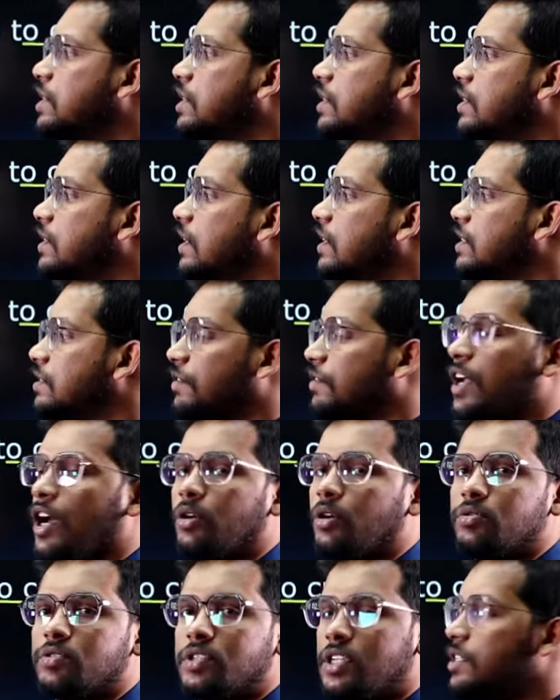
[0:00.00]
which disease we
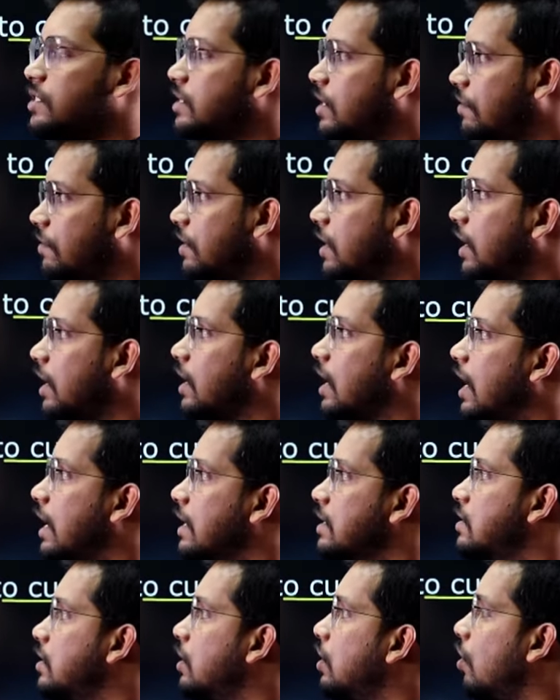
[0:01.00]
have seen? Cervical
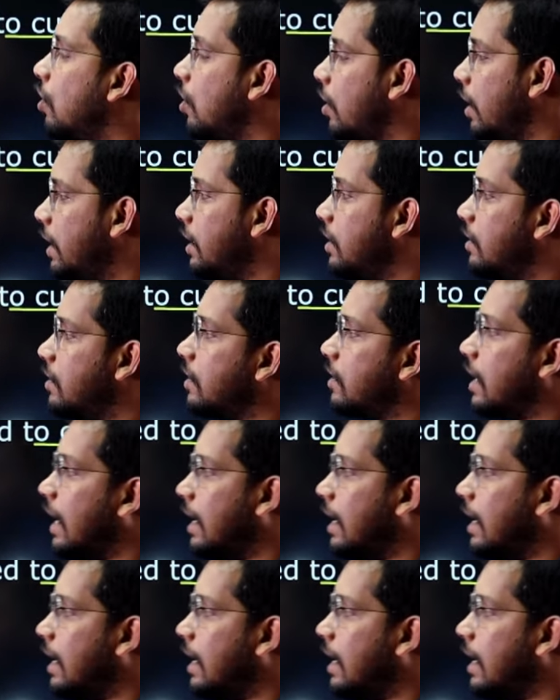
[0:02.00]
cancer or any other